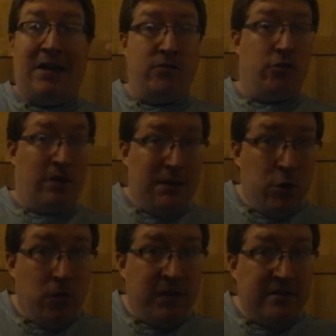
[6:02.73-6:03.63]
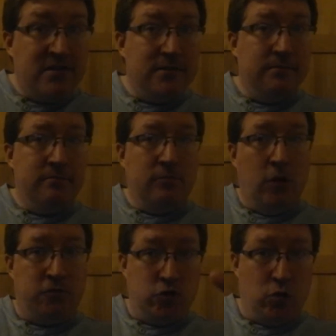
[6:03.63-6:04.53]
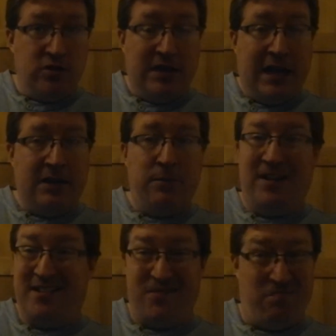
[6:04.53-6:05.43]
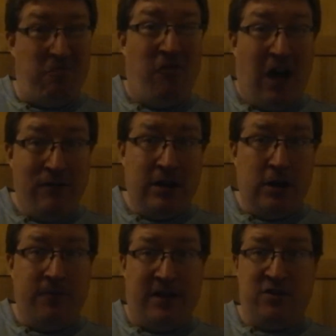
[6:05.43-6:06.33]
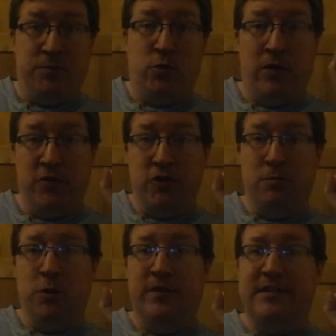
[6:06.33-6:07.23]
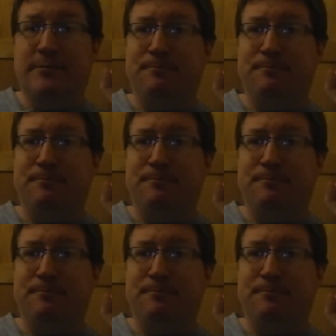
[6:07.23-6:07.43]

as three movies of shorter length because it's five and a half hours between the two movies.